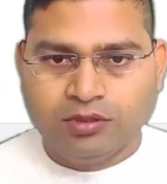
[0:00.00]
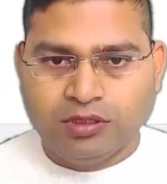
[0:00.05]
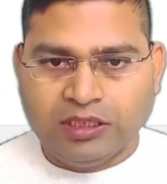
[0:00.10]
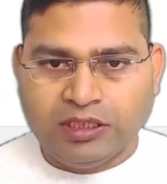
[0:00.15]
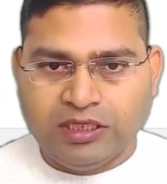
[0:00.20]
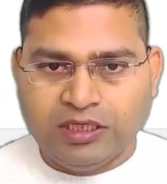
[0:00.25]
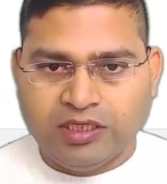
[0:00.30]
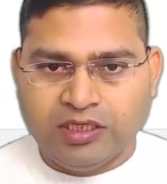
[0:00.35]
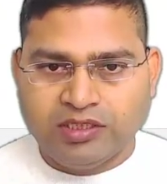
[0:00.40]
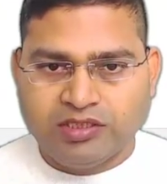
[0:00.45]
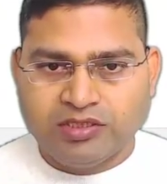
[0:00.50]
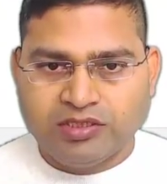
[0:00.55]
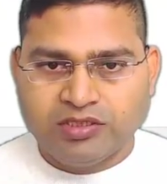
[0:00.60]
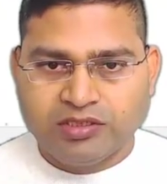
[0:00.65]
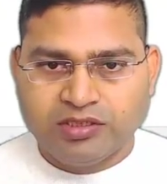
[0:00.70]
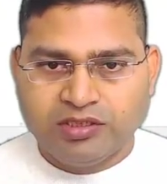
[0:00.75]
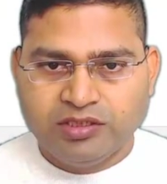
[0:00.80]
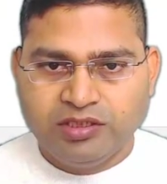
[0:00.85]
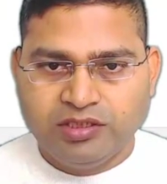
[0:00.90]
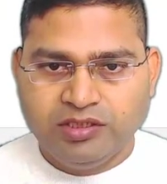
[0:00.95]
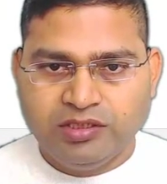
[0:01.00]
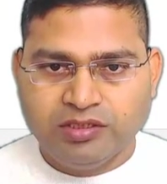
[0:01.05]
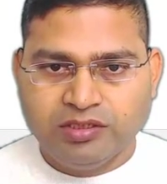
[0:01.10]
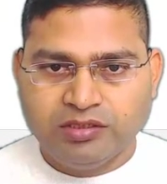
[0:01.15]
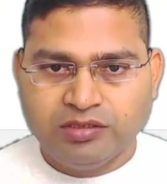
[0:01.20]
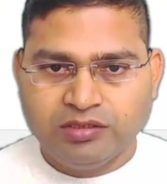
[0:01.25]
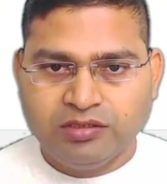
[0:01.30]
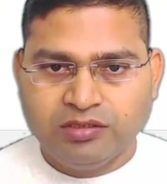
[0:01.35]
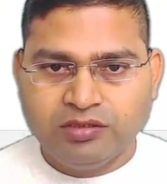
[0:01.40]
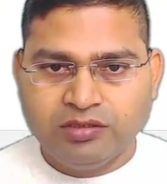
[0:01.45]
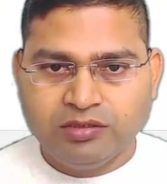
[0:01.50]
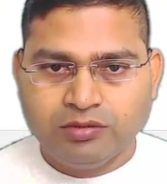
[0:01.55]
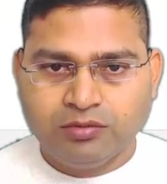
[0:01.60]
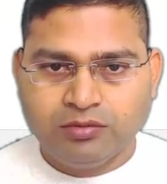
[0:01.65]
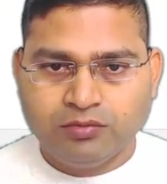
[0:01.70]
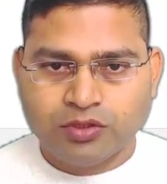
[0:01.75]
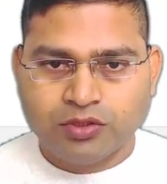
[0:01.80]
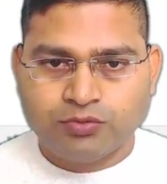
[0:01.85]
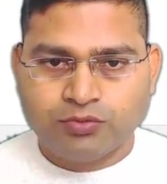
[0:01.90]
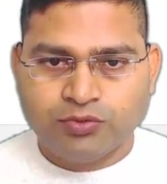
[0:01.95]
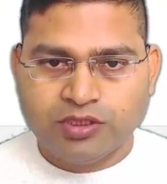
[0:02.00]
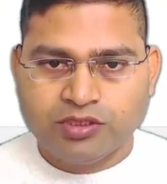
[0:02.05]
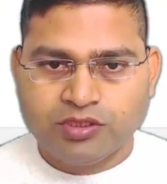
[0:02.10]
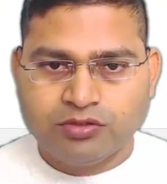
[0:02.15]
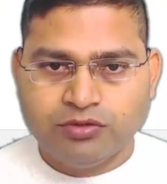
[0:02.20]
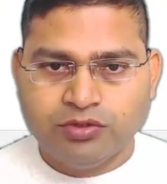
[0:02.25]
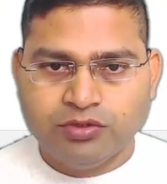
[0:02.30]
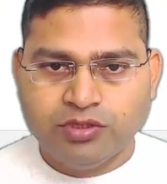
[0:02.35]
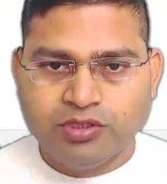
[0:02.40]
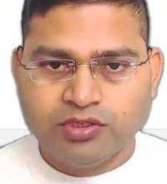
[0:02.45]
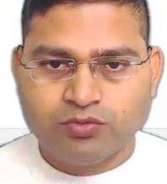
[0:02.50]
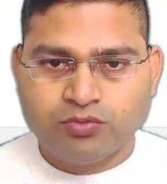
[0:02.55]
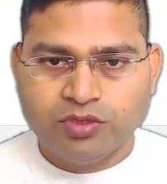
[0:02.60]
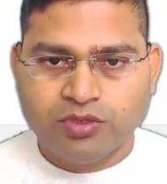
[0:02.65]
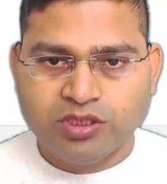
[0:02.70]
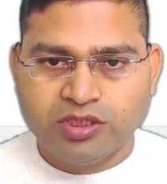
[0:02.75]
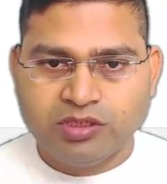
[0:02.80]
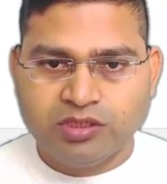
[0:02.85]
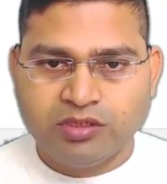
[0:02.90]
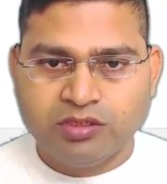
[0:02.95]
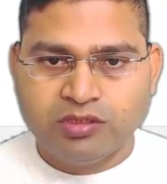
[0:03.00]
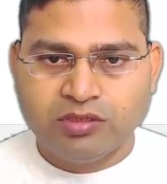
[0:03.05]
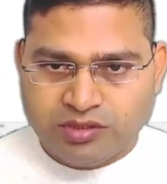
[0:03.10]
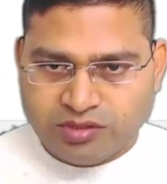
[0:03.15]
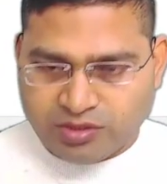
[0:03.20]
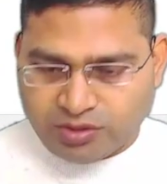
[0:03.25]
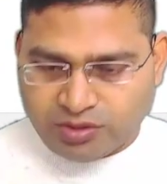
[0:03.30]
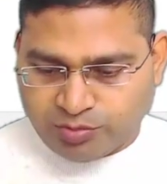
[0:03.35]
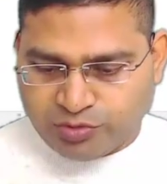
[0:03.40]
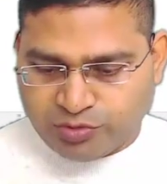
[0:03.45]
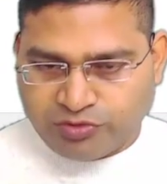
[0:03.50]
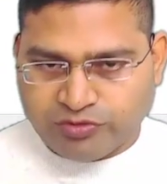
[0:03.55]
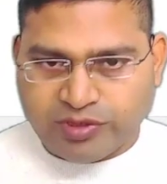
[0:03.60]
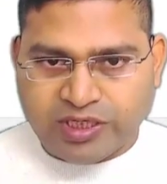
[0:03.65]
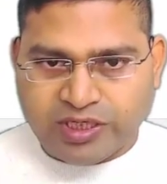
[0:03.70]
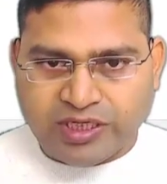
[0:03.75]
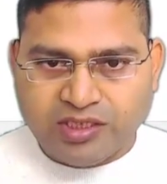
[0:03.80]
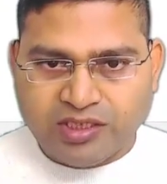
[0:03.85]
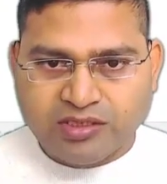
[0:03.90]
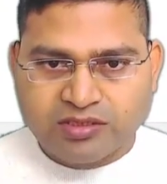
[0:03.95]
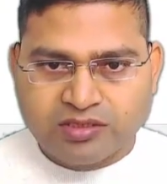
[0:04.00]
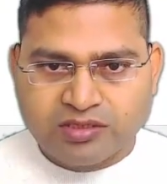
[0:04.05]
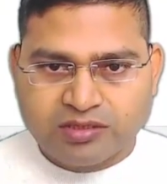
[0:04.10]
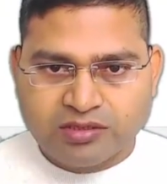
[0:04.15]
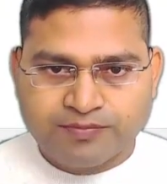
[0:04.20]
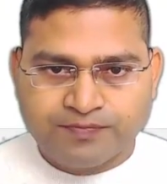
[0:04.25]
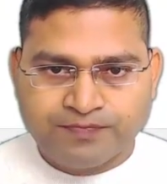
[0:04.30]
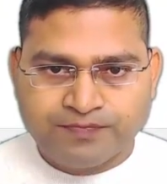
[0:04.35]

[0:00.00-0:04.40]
And here what we'll do is we'll subtract.